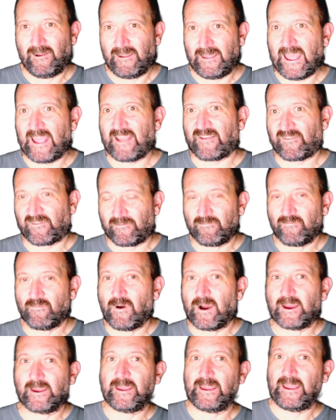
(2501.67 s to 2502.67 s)
x to
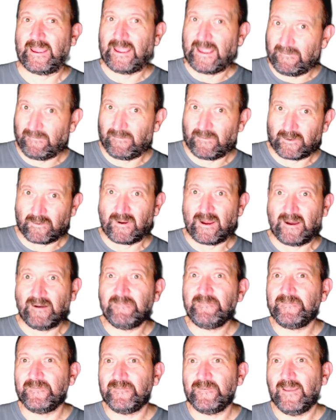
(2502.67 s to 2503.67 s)
y in the
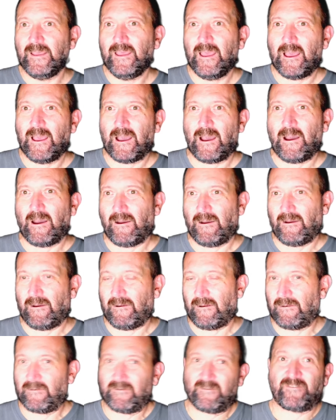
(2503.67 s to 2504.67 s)
graph,
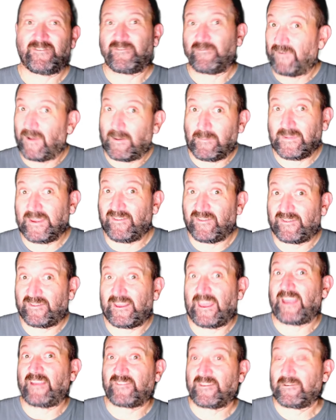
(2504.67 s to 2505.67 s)
so that means
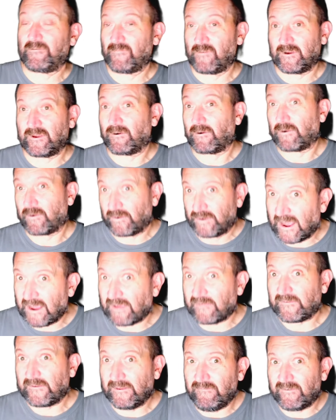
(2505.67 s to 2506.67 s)
x and y are
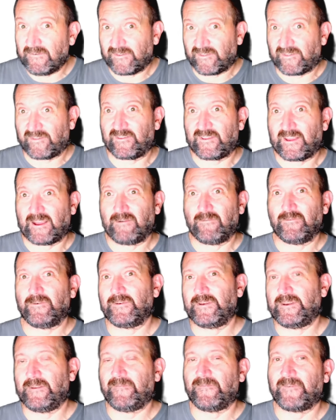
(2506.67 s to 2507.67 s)
connected. This is how
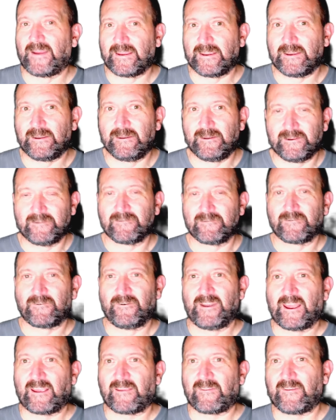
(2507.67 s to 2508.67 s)
we defined
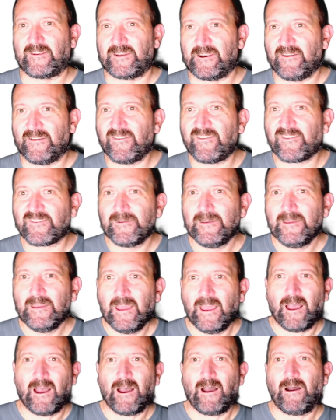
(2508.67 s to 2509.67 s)
connectedness.
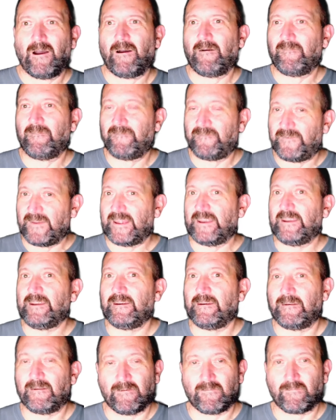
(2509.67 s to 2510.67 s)

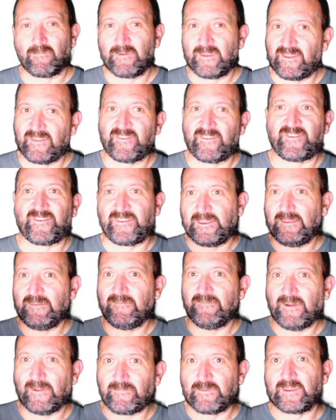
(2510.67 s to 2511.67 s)
Then we see
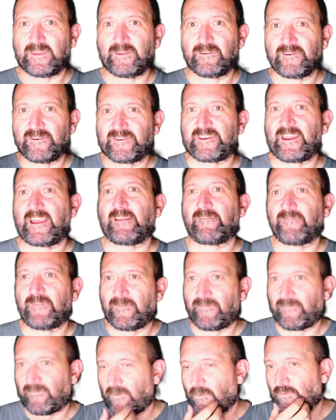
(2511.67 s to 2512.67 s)
that we can check
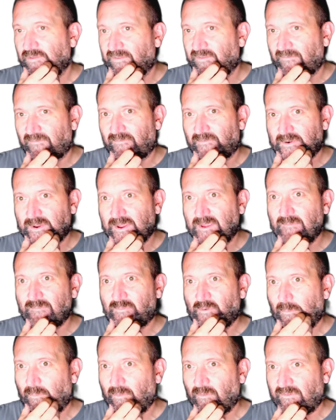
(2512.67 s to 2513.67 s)
that those three
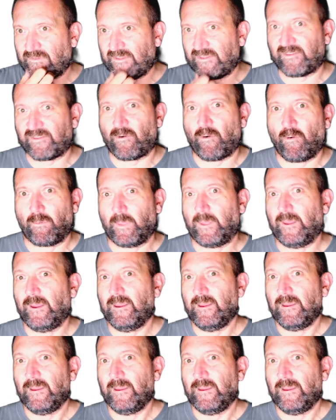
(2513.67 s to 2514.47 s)
properties hold.